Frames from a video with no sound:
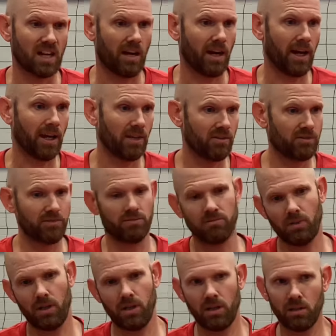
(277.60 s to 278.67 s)
I have
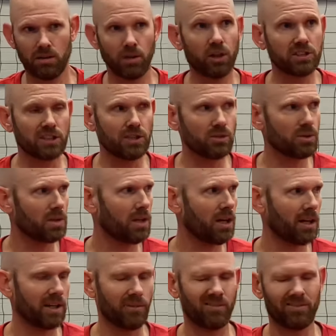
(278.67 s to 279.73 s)
looked into it a
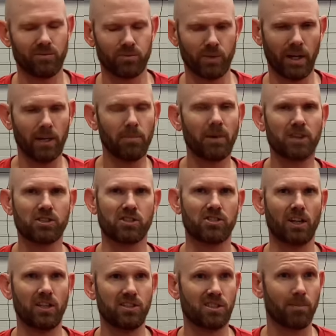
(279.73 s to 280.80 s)
lot. I've read a bunch of
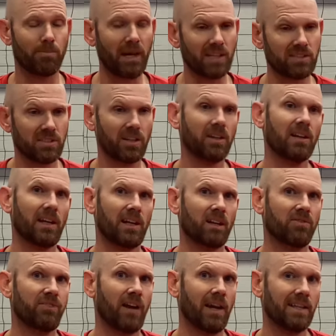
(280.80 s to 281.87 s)
studies. The best study that I can
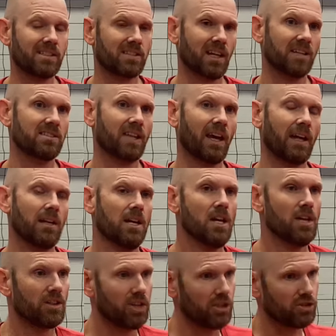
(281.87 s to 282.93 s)
find says that
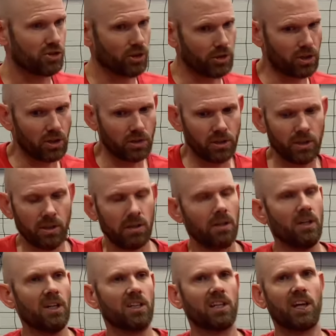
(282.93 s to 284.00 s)
the circular
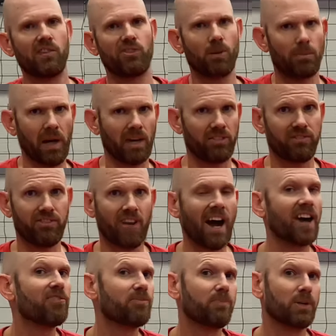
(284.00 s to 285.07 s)
gives you about a
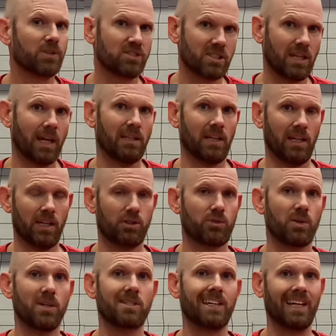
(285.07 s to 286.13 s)
5%
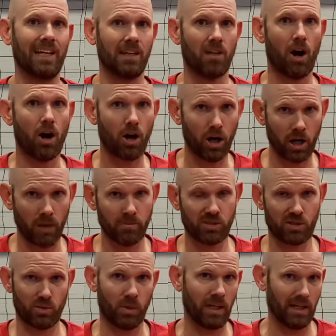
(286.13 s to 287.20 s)
increase in arm
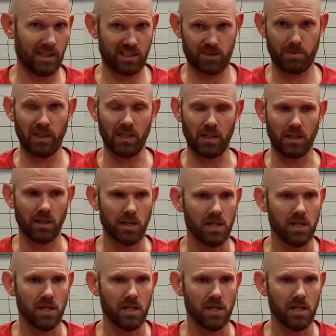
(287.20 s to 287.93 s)
swing speed.